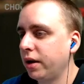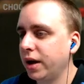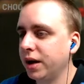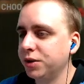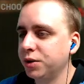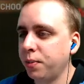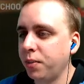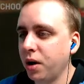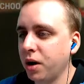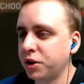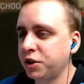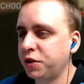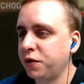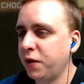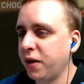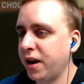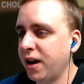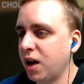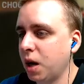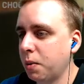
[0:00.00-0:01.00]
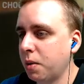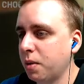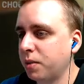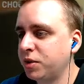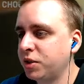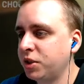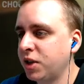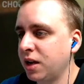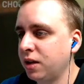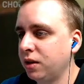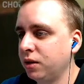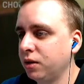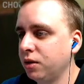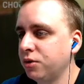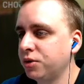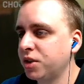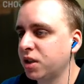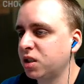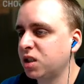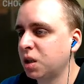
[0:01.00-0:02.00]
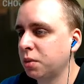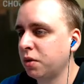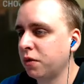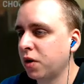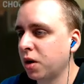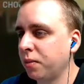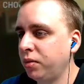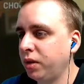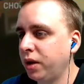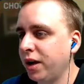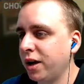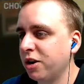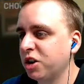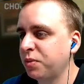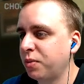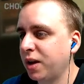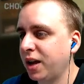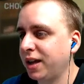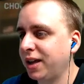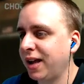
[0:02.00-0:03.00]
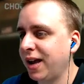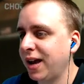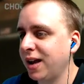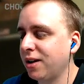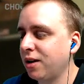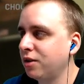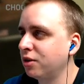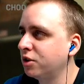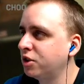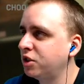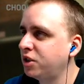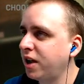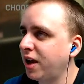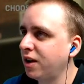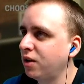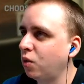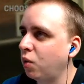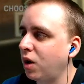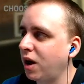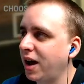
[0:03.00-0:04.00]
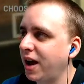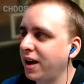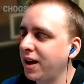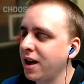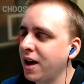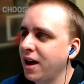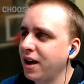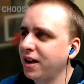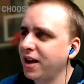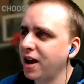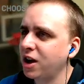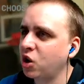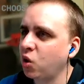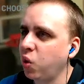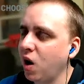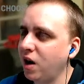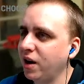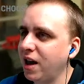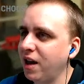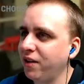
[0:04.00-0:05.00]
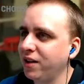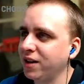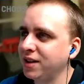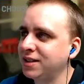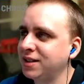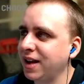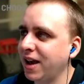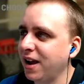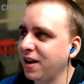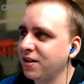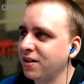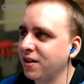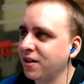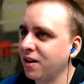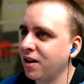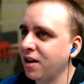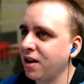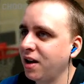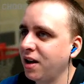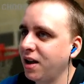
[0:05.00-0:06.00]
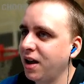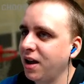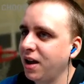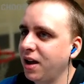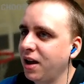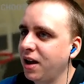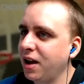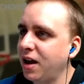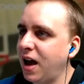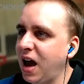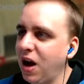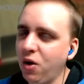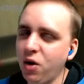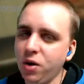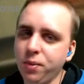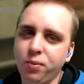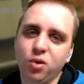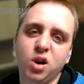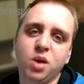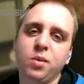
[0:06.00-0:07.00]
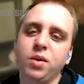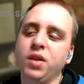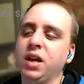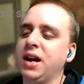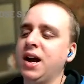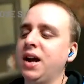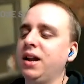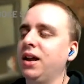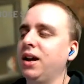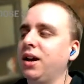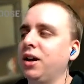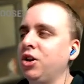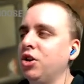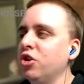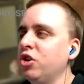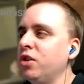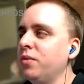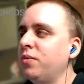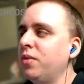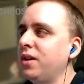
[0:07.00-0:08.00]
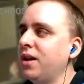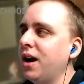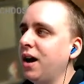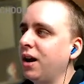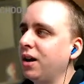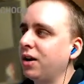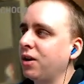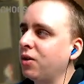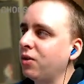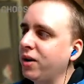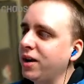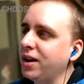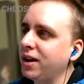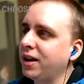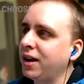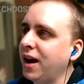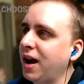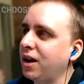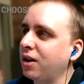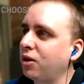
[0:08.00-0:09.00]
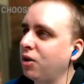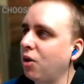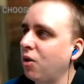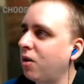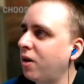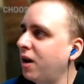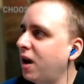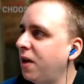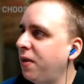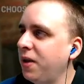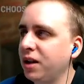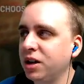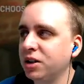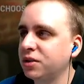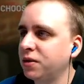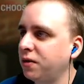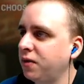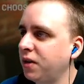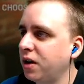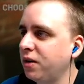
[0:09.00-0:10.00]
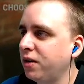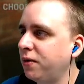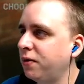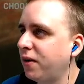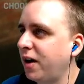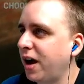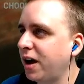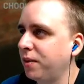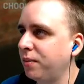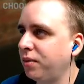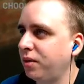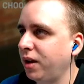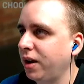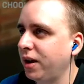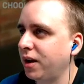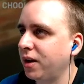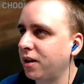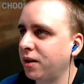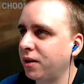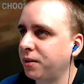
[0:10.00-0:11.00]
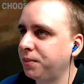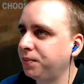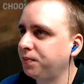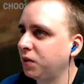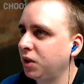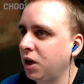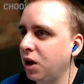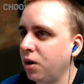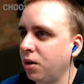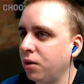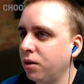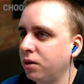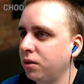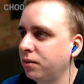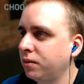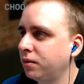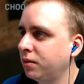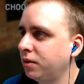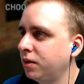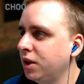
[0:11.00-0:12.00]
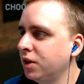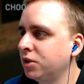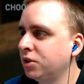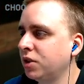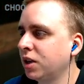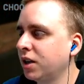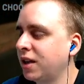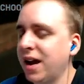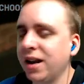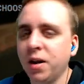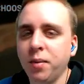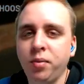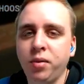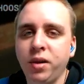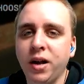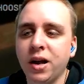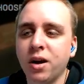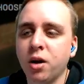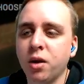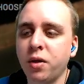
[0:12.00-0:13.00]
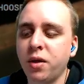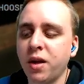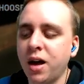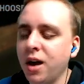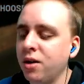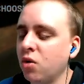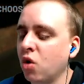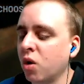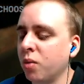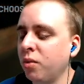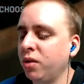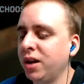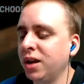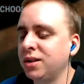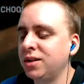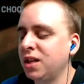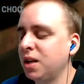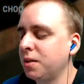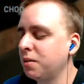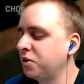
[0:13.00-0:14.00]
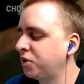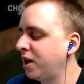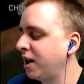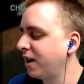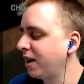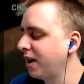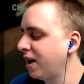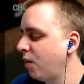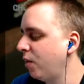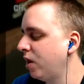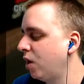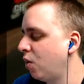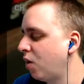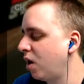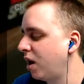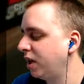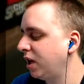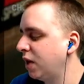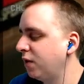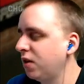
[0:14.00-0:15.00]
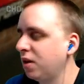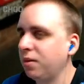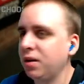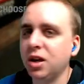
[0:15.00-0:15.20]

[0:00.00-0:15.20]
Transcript: As a Bucks fan, I'm upset losing some of our players, but I can't understand why. Yeah, Quan Alexander, I would put him in the kind of good but not great category. I think he's a very fine player, you know. He's the kind of player that normally a team is like, we don't want to give him